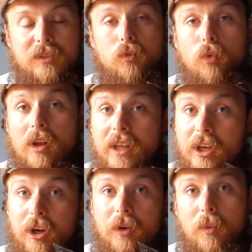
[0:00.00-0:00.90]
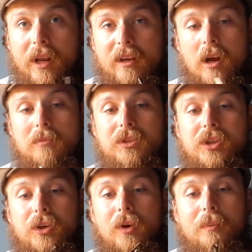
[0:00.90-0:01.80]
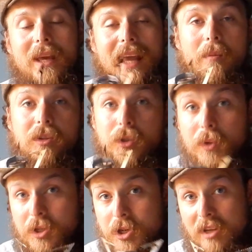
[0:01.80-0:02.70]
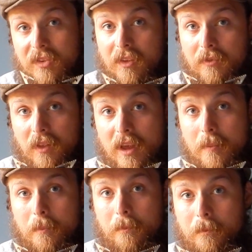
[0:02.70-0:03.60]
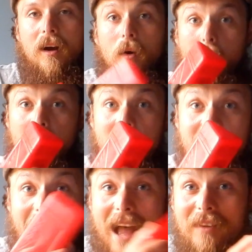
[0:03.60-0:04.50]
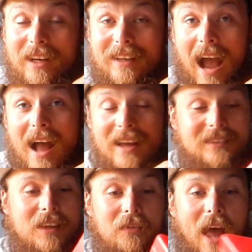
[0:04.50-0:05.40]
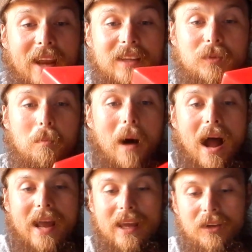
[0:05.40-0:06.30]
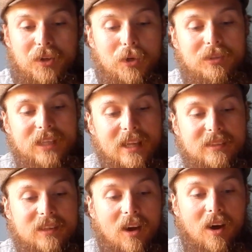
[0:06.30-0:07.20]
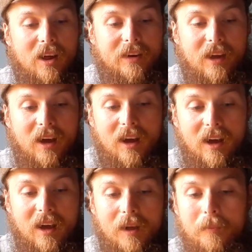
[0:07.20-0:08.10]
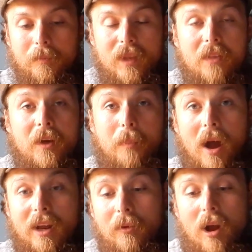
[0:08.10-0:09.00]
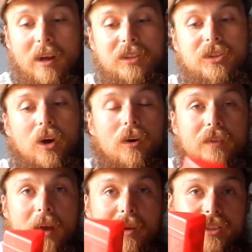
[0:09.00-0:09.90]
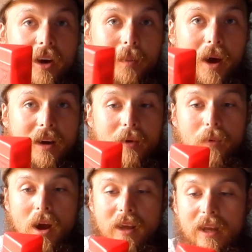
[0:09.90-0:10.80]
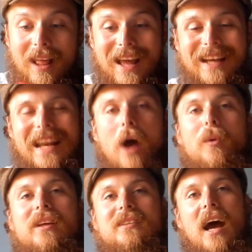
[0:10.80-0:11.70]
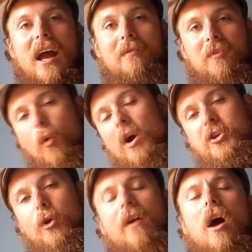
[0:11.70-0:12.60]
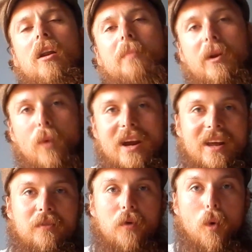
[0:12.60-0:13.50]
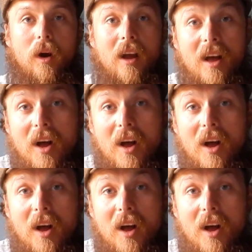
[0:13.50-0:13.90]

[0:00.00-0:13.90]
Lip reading: is really good when it comes to being able to adjust the flame. Well, there you have it, guys. That is my 2 cents on the Pocket Rocket Stove, the MSR Pocket Rocket. Now it is time for what you've all been waiting for,